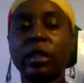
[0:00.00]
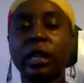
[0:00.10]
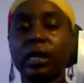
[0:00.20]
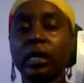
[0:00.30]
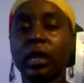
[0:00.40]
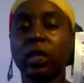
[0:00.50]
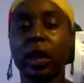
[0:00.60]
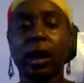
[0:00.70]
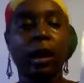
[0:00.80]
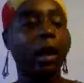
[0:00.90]
to list it
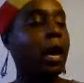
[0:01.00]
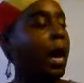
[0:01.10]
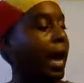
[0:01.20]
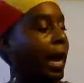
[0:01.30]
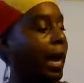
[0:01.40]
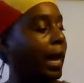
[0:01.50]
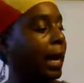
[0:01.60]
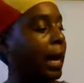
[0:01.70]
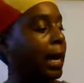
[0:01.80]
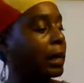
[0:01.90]
there.
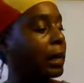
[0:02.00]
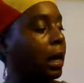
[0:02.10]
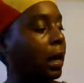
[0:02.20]
And